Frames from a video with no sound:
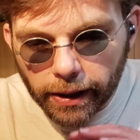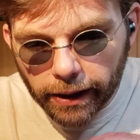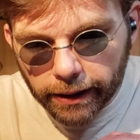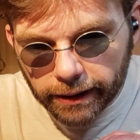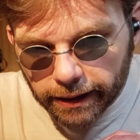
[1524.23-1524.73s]

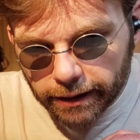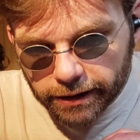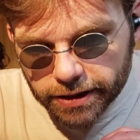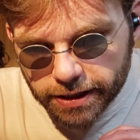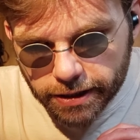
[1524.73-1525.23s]
And
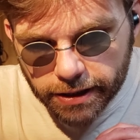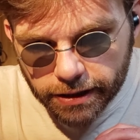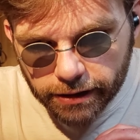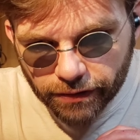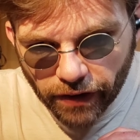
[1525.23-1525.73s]
it's
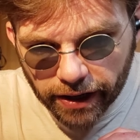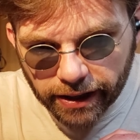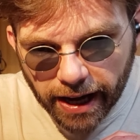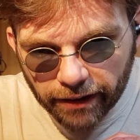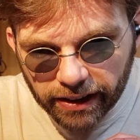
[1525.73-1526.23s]
just fun
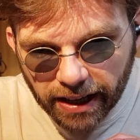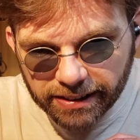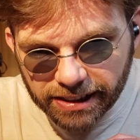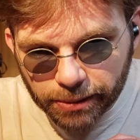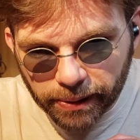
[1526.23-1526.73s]
to have a
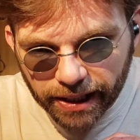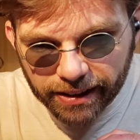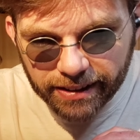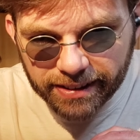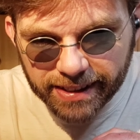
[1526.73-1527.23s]
license plate
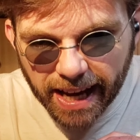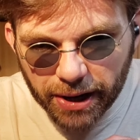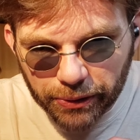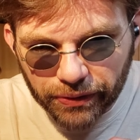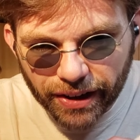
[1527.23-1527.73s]
that says
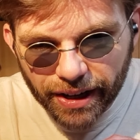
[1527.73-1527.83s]
Hound,